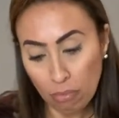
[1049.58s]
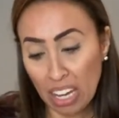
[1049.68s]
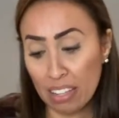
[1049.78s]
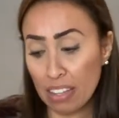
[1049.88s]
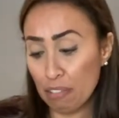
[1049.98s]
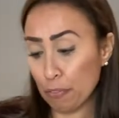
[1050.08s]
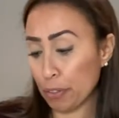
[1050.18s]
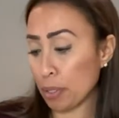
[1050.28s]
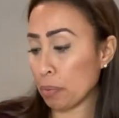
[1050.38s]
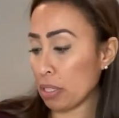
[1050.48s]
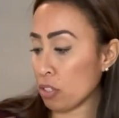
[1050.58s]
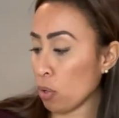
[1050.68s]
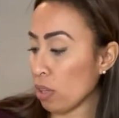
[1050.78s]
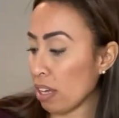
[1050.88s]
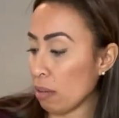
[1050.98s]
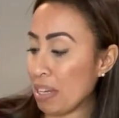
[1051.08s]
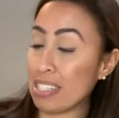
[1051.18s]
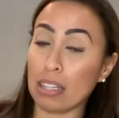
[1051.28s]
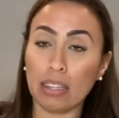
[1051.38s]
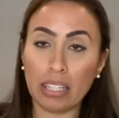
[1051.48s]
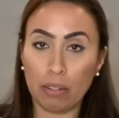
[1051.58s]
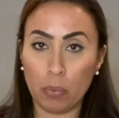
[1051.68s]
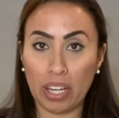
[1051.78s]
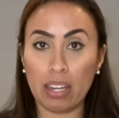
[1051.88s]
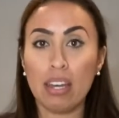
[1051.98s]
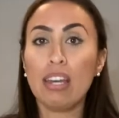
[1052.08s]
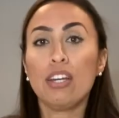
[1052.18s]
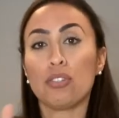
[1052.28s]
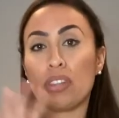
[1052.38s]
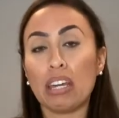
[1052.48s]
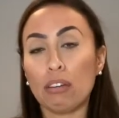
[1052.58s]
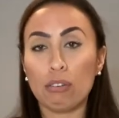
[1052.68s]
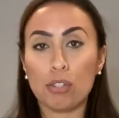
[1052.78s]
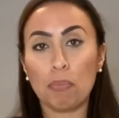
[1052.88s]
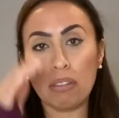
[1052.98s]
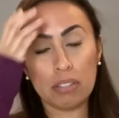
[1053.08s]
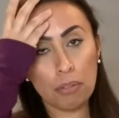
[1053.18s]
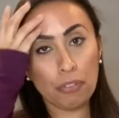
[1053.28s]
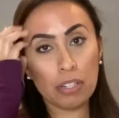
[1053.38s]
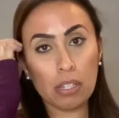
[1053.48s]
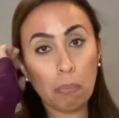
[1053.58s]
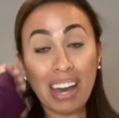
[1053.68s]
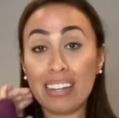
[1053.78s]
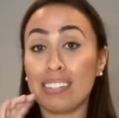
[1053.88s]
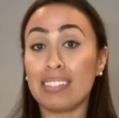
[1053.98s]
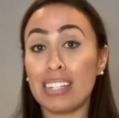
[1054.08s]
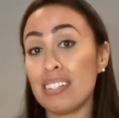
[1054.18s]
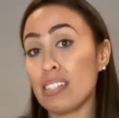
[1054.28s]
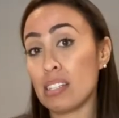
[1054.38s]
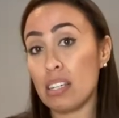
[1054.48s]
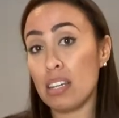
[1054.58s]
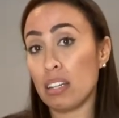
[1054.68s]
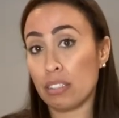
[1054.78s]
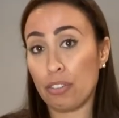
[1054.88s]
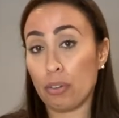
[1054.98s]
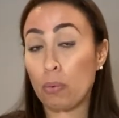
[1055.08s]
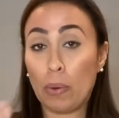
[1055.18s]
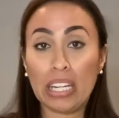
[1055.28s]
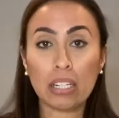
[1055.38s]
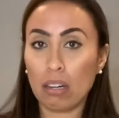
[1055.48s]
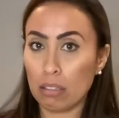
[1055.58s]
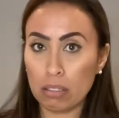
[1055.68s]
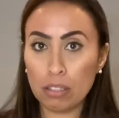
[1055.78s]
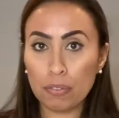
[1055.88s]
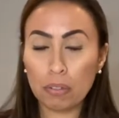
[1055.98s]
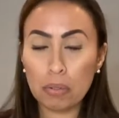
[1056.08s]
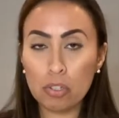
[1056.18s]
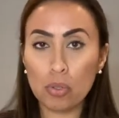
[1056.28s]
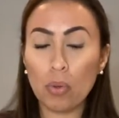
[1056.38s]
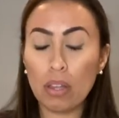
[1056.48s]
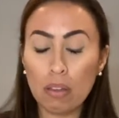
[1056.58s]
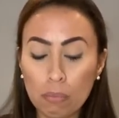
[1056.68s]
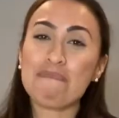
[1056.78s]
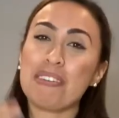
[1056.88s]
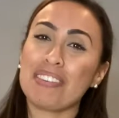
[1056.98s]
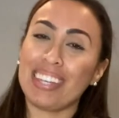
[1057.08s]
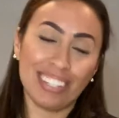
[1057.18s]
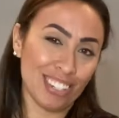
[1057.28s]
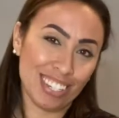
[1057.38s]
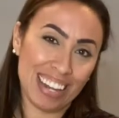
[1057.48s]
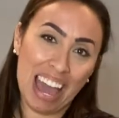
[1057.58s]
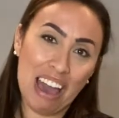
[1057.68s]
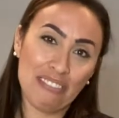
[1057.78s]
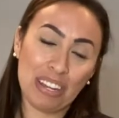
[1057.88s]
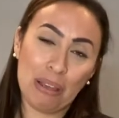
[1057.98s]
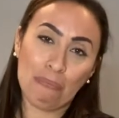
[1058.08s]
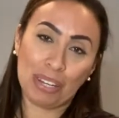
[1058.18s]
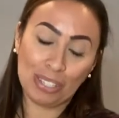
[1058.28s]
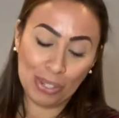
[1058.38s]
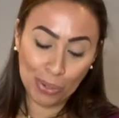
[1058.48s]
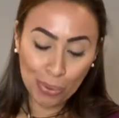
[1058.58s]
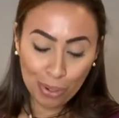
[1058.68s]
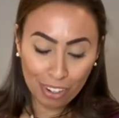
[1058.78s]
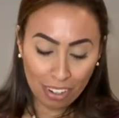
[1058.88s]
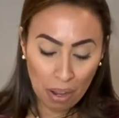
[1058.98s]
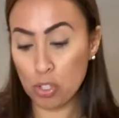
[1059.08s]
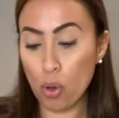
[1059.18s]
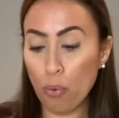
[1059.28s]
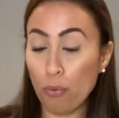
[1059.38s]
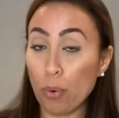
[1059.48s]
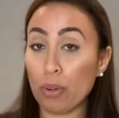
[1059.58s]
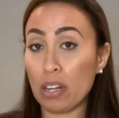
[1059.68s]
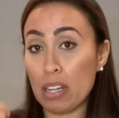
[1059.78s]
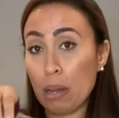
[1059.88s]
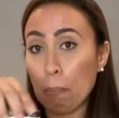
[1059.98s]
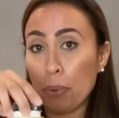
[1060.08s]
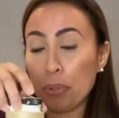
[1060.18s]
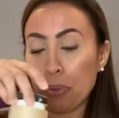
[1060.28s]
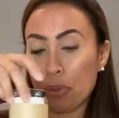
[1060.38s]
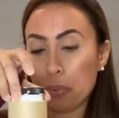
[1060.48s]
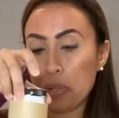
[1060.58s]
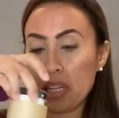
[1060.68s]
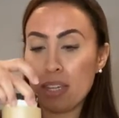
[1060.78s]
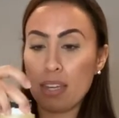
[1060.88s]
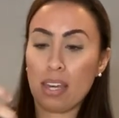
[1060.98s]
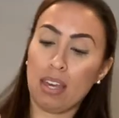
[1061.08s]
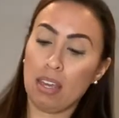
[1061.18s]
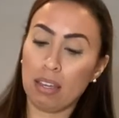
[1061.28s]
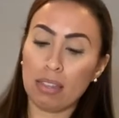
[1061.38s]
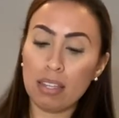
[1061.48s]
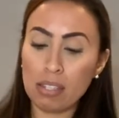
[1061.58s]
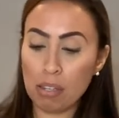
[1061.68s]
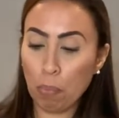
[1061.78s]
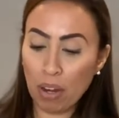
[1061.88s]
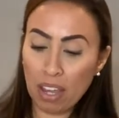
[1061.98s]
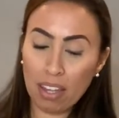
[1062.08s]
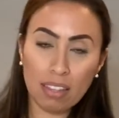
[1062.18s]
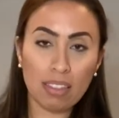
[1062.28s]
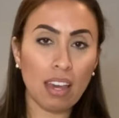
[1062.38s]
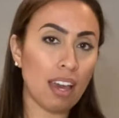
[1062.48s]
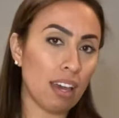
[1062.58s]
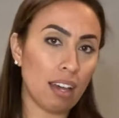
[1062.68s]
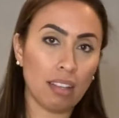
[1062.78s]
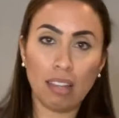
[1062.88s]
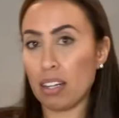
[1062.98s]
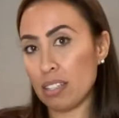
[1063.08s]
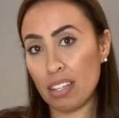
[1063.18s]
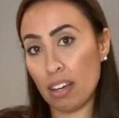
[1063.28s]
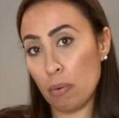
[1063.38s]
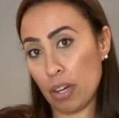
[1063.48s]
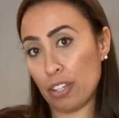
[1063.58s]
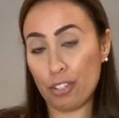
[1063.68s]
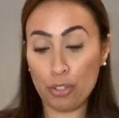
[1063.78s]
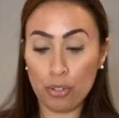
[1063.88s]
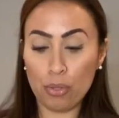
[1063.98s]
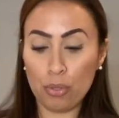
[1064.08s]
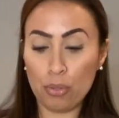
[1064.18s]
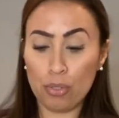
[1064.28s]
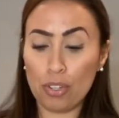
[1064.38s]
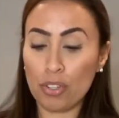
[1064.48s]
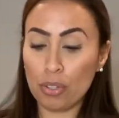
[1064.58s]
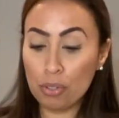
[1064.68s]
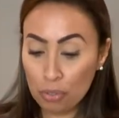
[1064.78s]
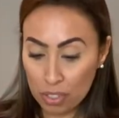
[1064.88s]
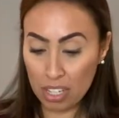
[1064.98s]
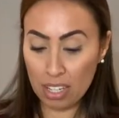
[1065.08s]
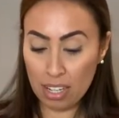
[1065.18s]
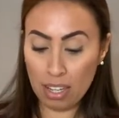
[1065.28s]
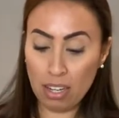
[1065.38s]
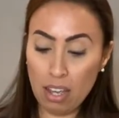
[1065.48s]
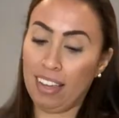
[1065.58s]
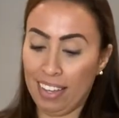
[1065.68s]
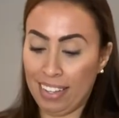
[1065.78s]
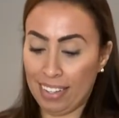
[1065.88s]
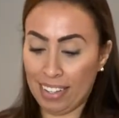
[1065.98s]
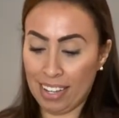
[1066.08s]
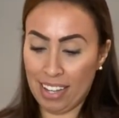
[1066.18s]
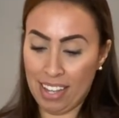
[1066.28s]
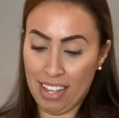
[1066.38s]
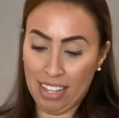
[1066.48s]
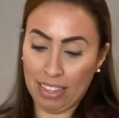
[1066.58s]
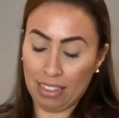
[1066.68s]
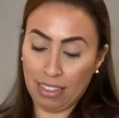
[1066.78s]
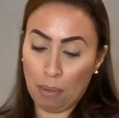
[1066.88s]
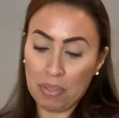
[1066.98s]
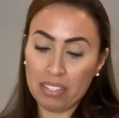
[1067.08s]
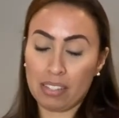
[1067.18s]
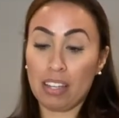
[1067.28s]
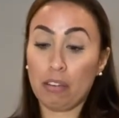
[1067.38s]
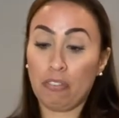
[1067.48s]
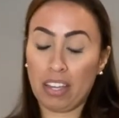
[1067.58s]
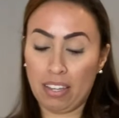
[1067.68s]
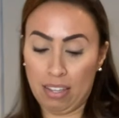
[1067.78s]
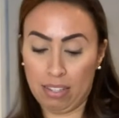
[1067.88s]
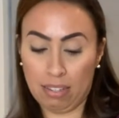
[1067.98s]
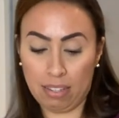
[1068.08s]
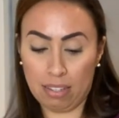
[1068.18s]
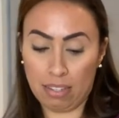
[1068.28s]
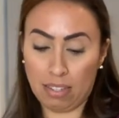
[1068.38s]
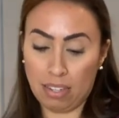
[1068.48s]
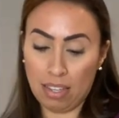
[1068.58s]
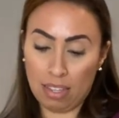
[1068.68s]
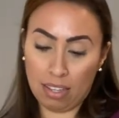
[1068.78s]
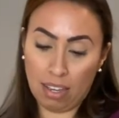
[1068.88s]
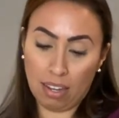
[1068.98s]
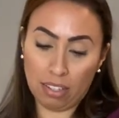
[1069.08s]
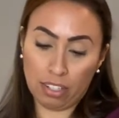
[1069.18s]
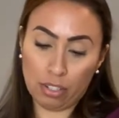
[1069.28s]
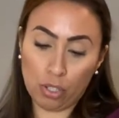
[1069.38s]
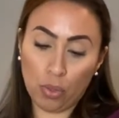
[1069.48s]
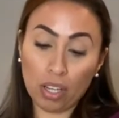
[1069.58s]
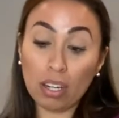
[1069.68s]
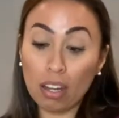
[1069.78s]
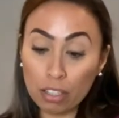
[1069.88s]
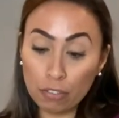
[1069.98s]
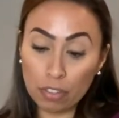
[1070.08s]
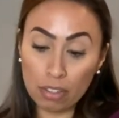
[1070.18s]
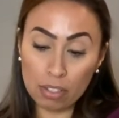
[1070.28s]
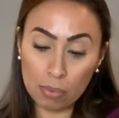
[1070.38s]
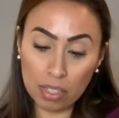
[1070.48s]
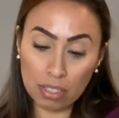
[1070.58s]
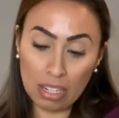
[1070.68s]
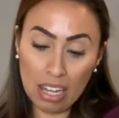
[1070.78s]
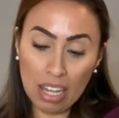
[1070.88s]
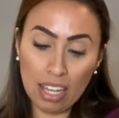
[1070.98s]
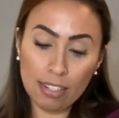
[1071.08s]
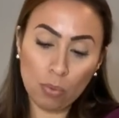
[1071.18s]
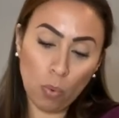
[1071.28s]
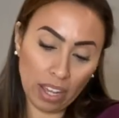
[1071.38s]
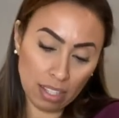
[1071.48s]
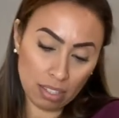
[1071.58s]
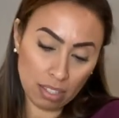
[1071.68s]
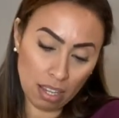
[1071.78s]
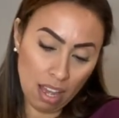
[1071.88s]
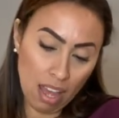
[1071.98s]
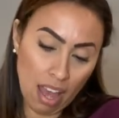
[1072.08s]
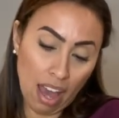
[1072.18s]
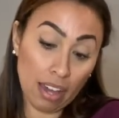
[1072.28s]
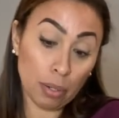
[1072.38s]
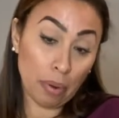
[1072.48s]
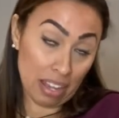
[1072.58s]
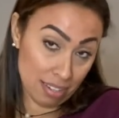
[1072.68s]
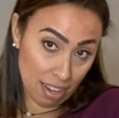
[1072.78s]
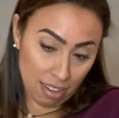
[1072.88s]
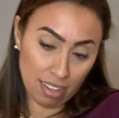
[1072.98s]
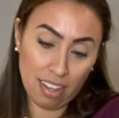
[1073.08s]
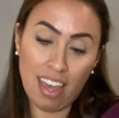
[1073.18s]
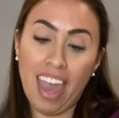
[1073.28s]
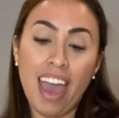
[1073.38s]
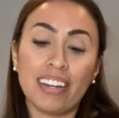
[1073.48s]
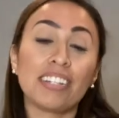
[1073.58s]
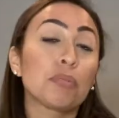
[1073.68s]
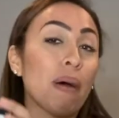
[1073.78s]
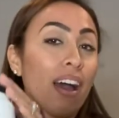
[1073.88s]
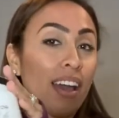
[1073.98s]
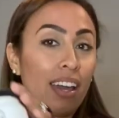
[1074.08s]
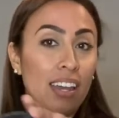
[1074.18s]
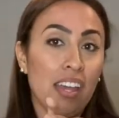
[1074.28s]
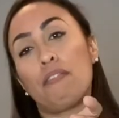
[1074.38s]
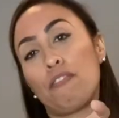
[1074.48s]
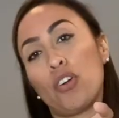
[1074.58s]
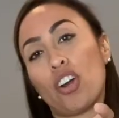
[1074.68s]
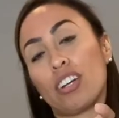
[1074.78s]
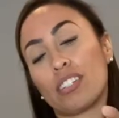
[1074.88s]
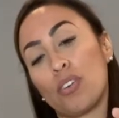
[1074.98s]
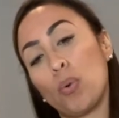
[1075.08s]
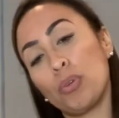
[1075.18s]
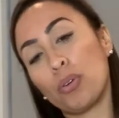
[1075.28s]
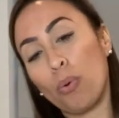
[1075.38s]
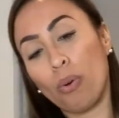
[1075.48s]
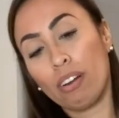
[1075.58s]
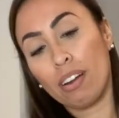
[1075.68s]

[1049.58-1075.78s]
And then for Rust-Oleum, it's linen white. So that could also be the difference, but I didn't see another white color for Rust-Oleum. Maybe they just didn't have it in my store. So for number 3, this is a brand that a lot of DIYers use. You've seen it. Let me see if I can see the color. So the color for this one is White Adirondack, and it's by Folkart Home Decor.